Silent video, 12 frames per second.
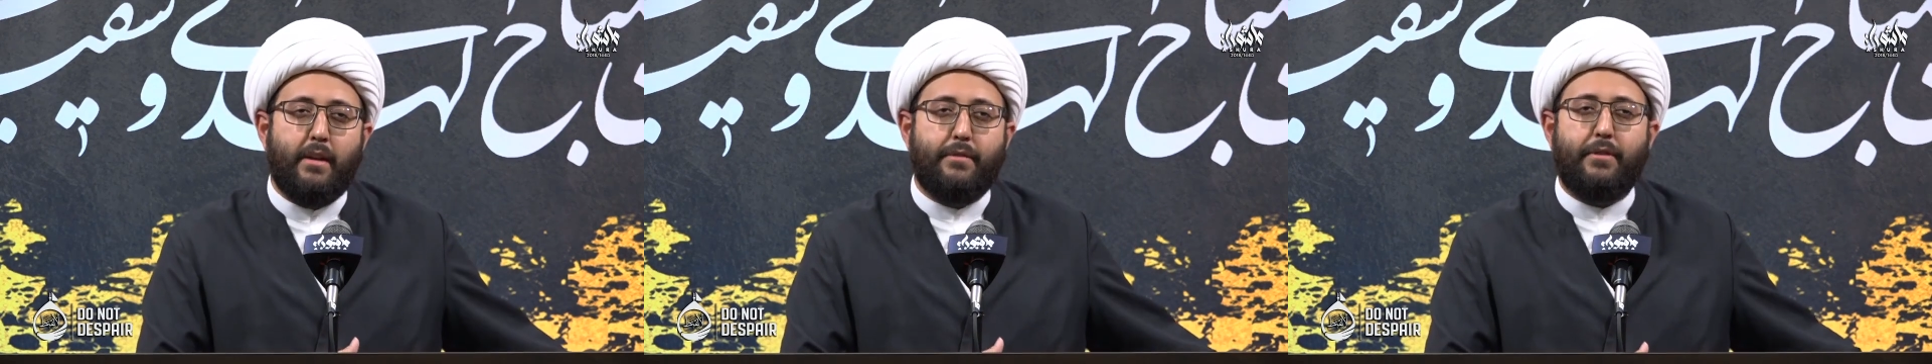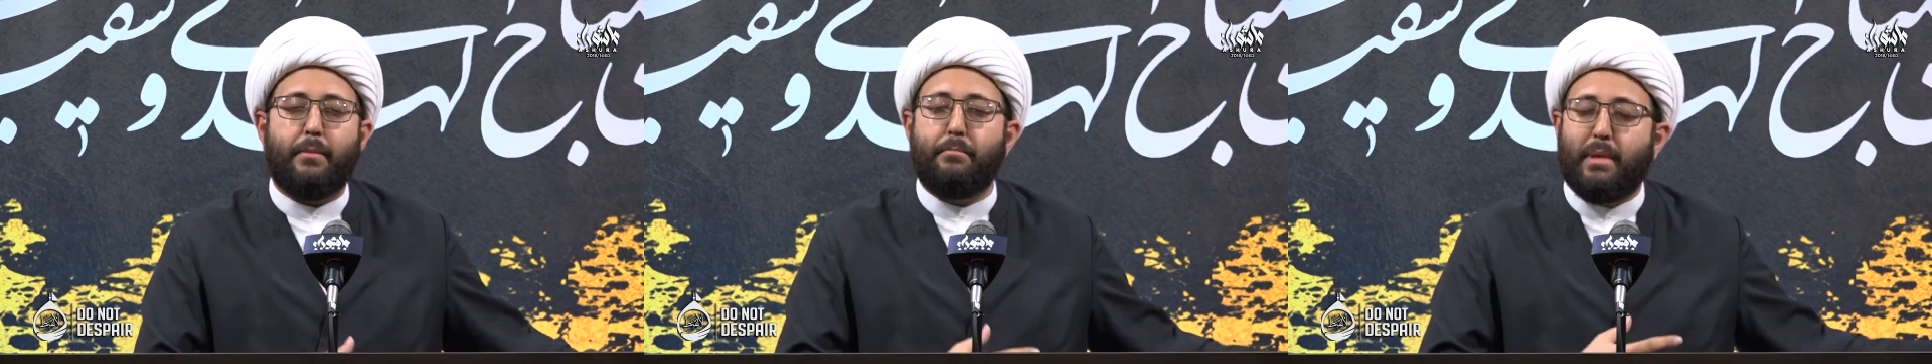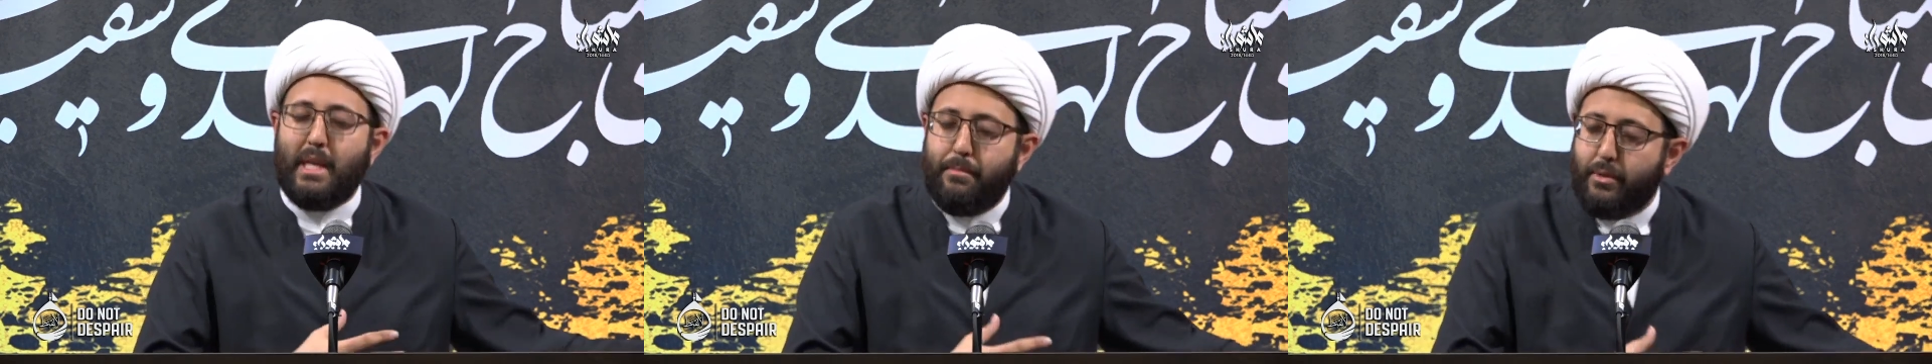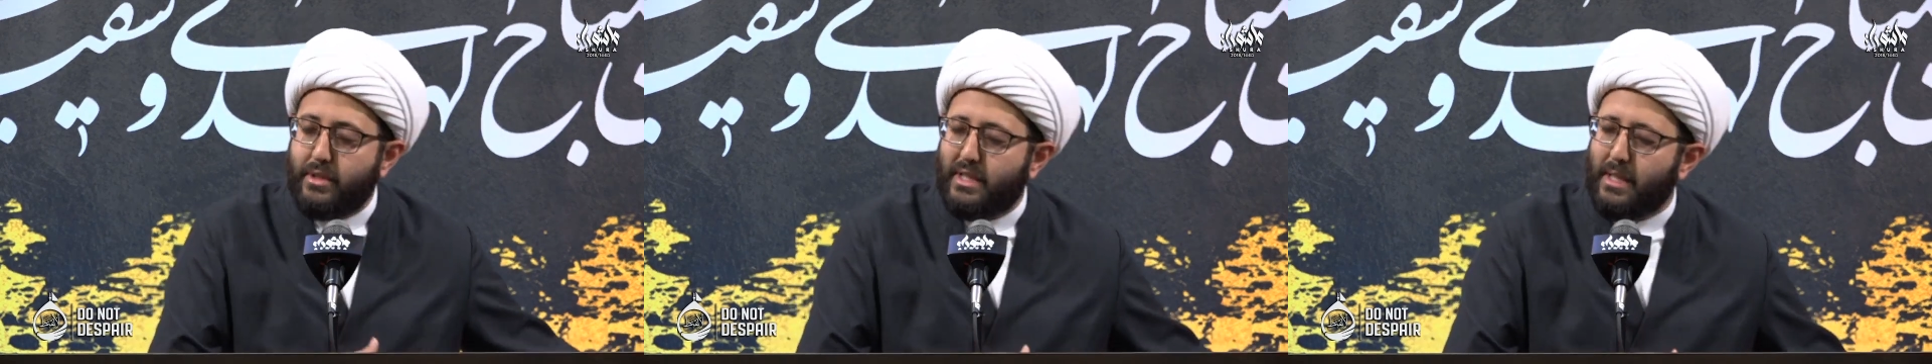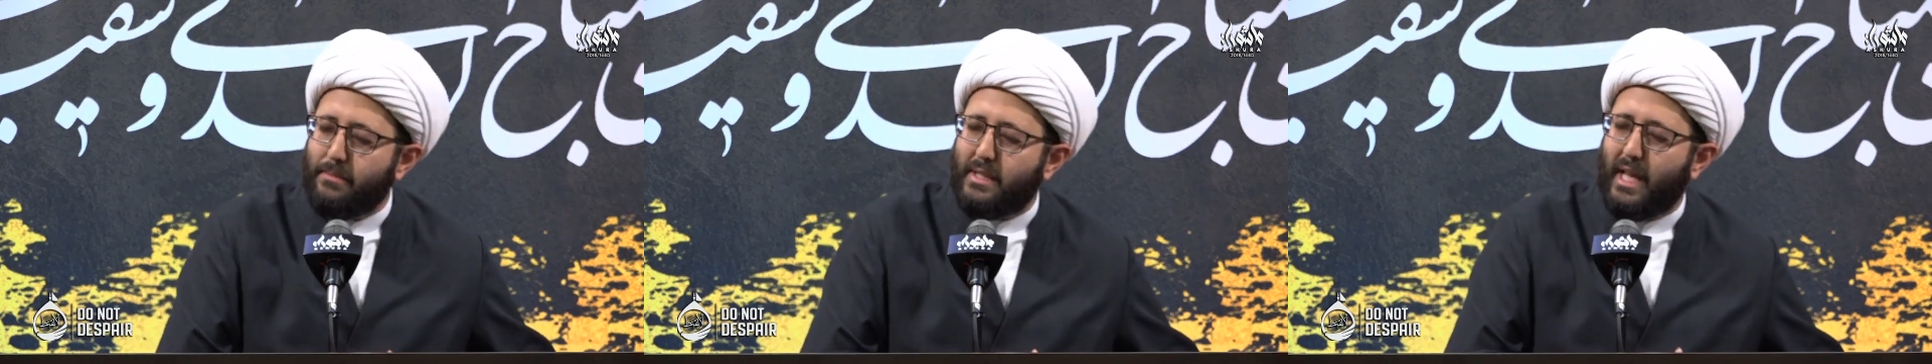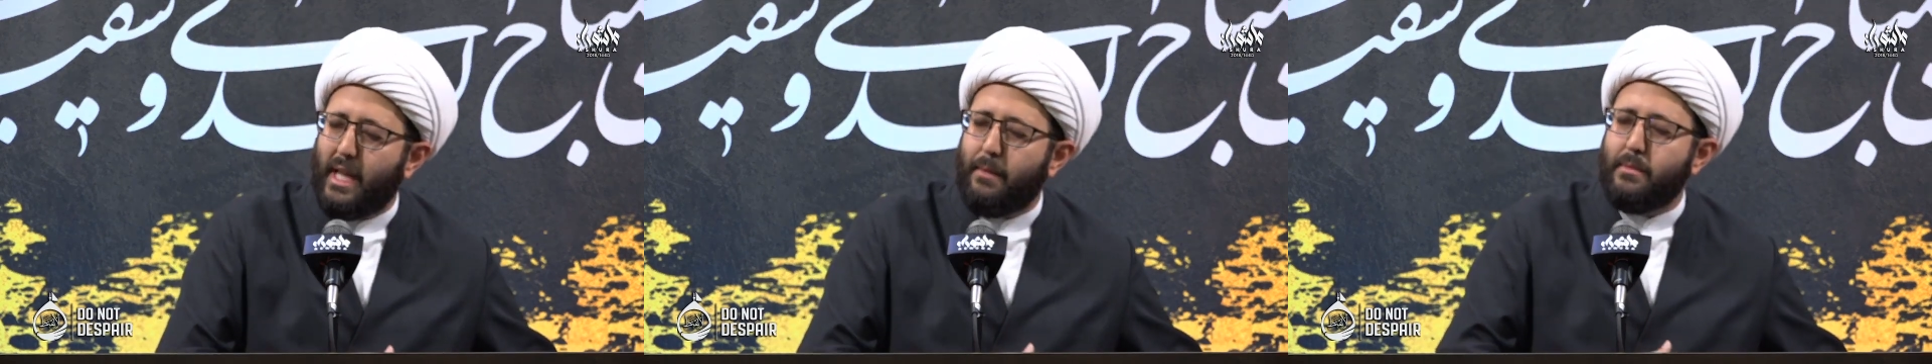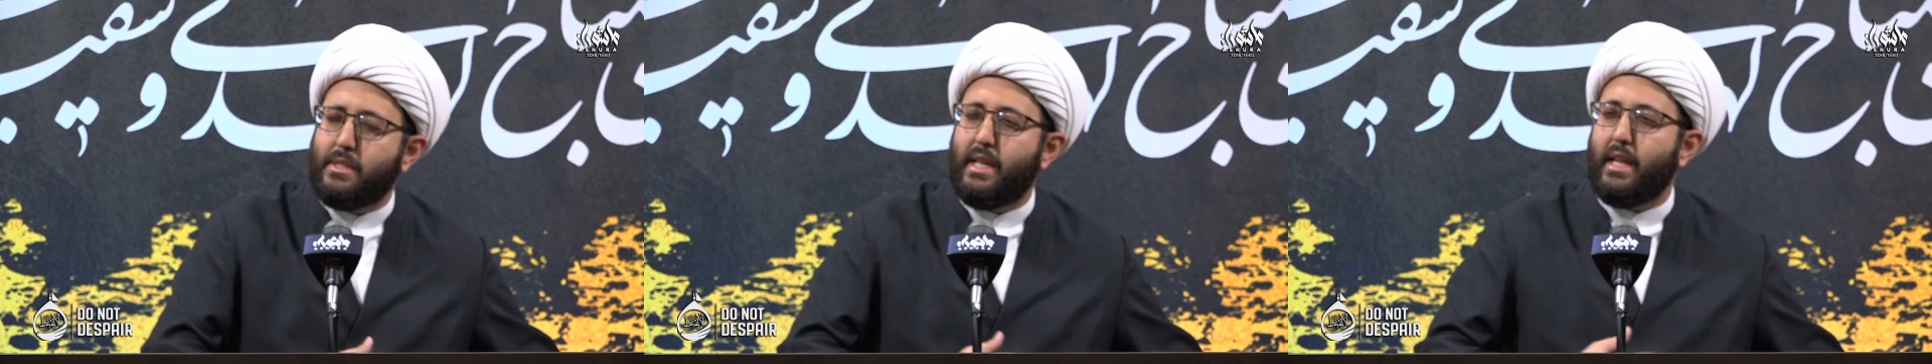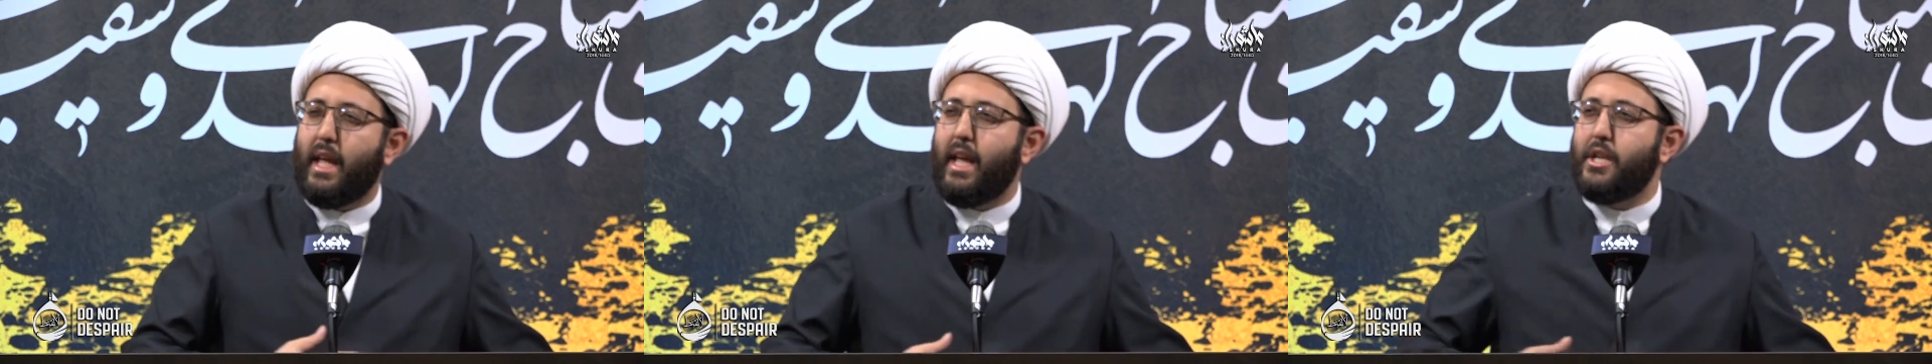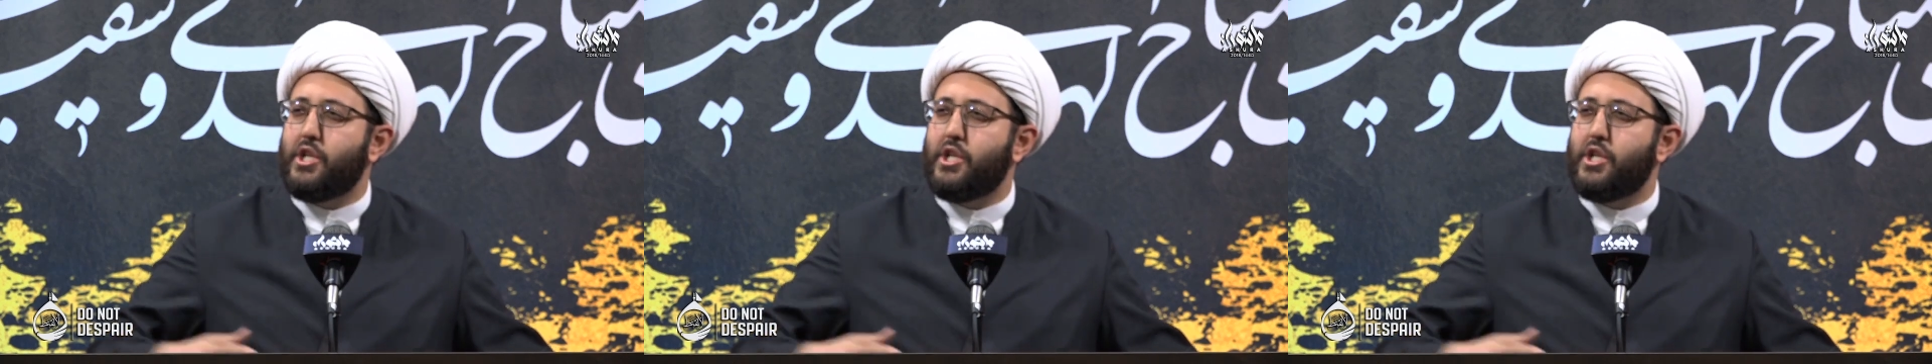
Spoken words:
from people sometimes, that, hey,